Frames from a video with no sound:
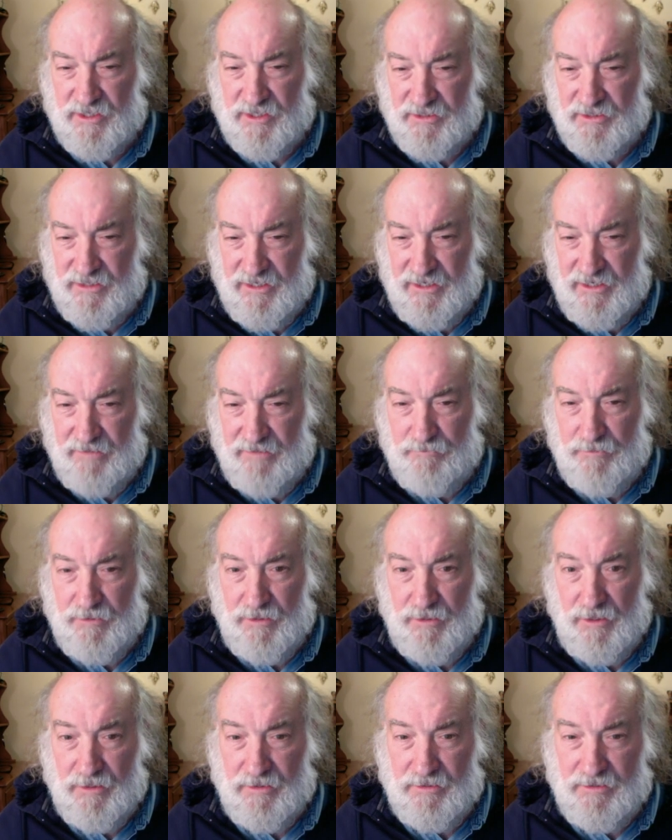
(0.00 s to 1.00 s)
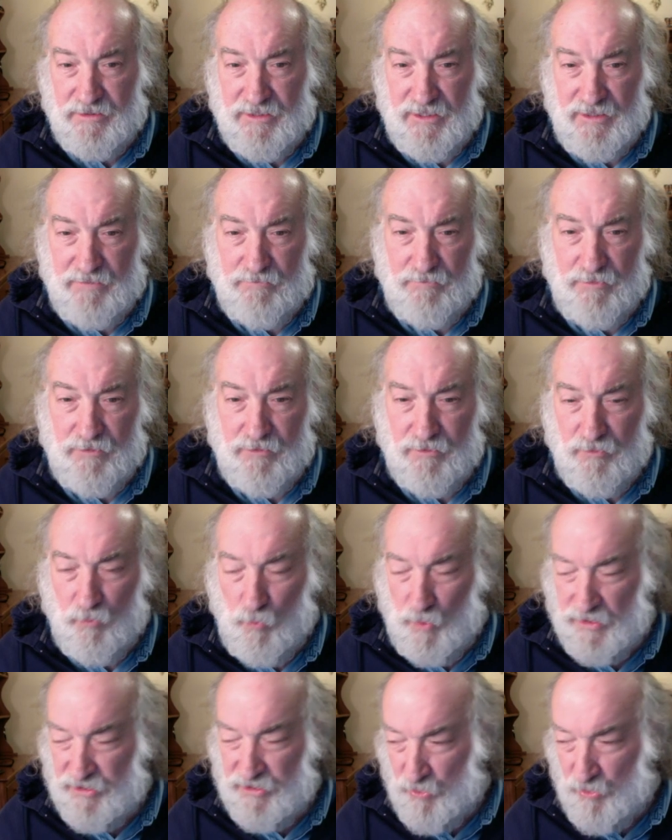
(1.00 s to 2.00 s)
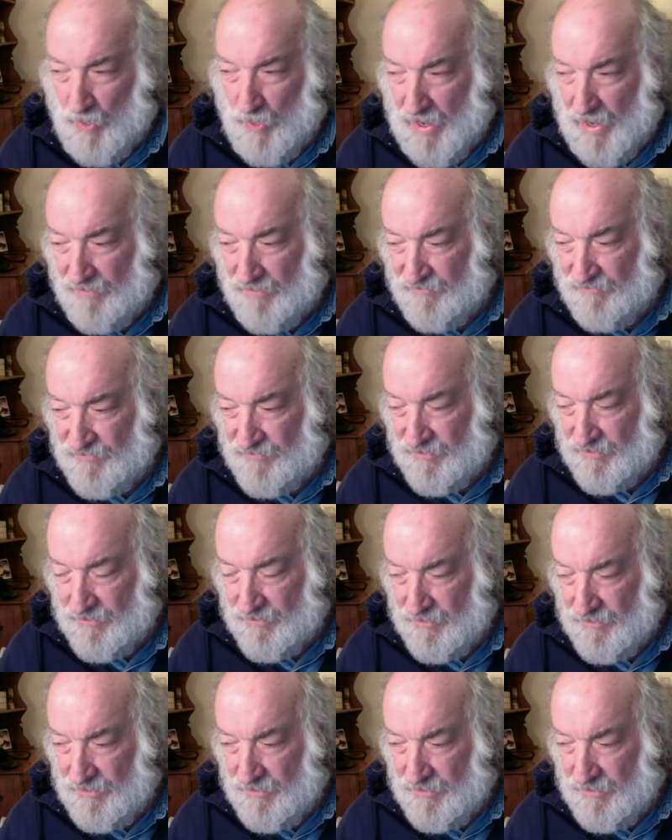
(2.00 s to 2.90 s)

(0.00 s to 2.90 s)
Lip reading: the deep, deep witchcraft